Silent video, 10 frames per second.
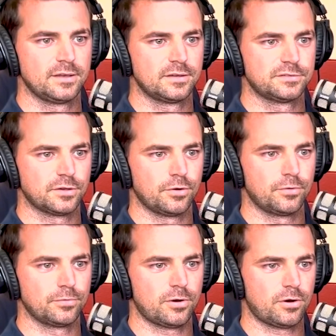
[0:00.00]

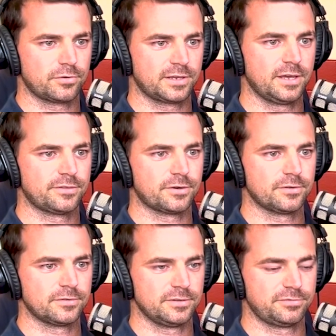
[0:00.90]
So
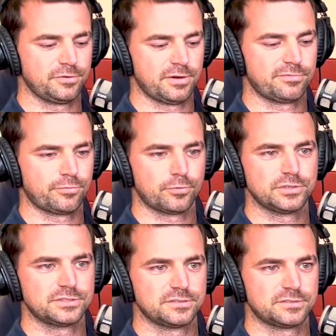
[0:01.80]
altogether, if you have 4
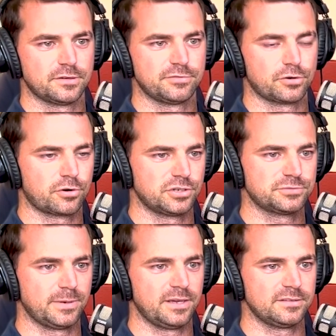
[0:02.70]
inches of your crush
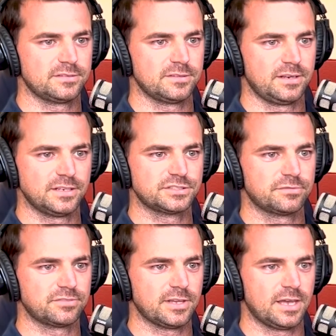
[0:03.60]
base, 1 inch
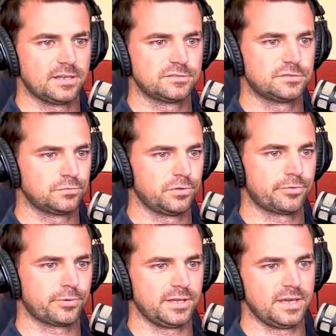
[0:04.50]
of sand, 2
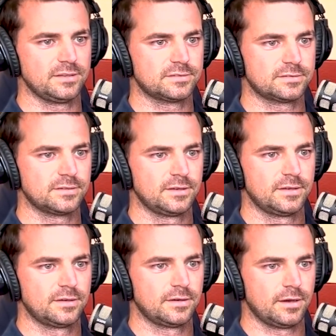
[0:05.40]
3/8
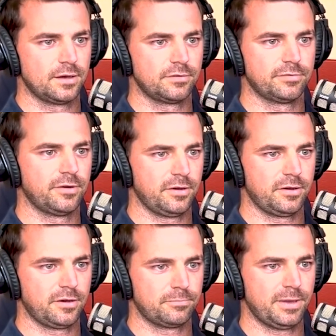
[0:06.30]
of
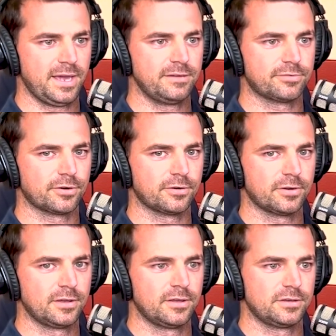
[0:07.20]
a paver,
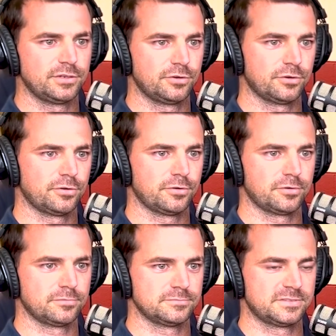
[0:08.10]

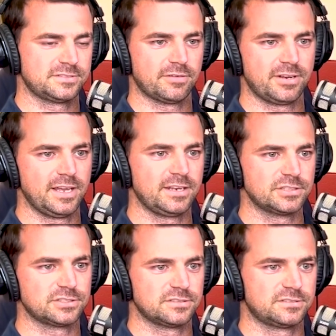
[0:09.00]
you're 7-8
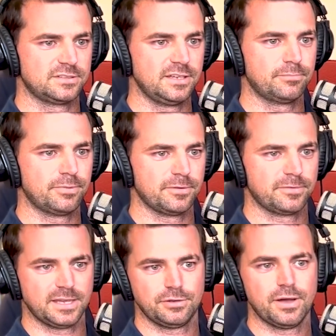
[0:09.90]
inches deep
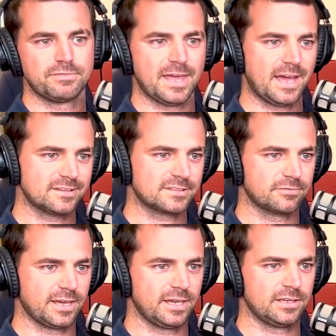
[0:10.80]
that you have to
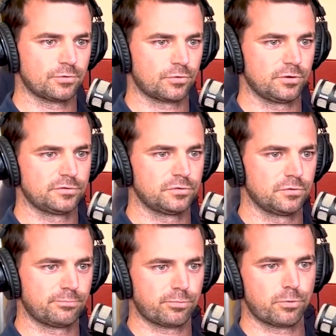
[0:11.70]
excavate in order to
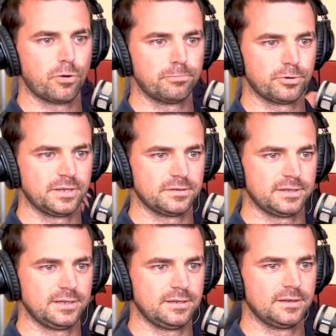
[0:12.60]

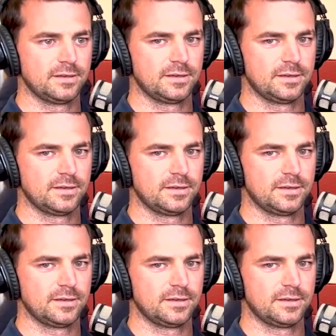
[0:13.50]
appropriately